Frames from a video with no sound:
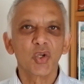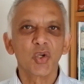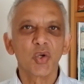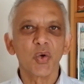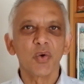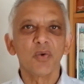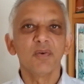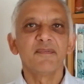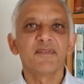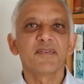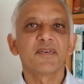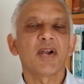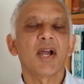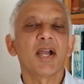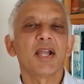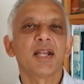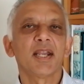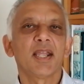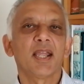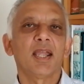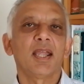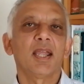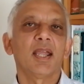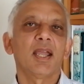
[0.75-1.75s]
Good
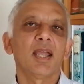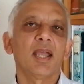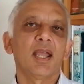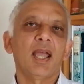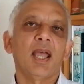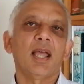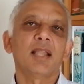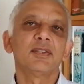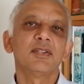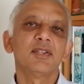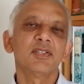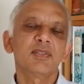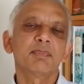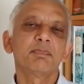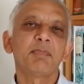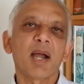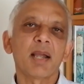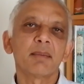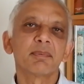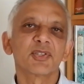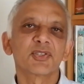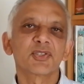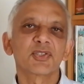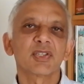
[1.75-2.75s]
Friday, and this
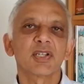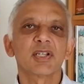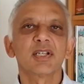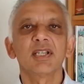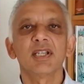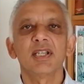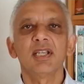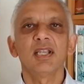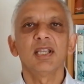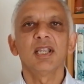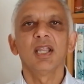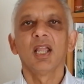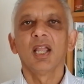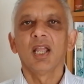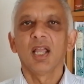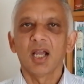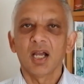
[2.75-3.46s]
Bible study,